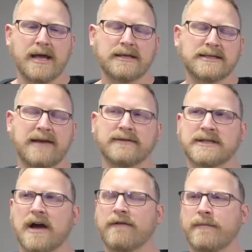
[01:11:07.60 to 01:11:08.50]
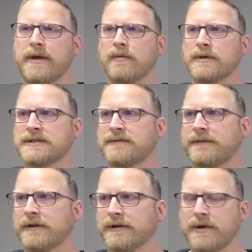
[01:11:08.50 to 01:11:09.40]
David's government was
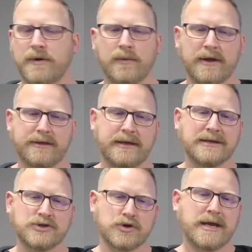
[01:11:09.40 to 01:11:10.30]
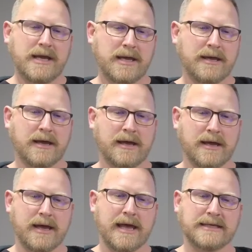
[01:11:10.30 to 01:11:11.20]
filled with intrigue
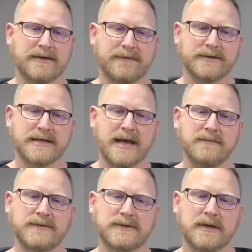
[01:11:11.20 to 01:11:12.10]
at different times.